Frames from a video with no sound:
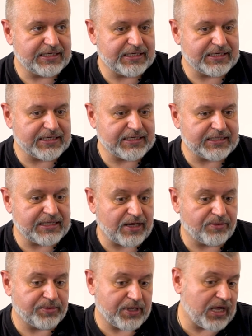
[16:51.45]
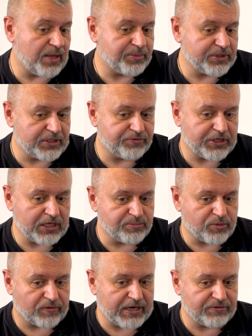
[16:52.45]
Now we are happy that we can
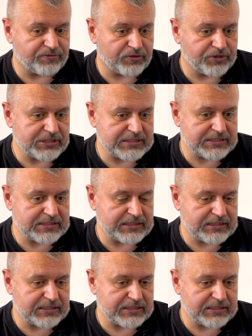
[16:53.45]
provide for these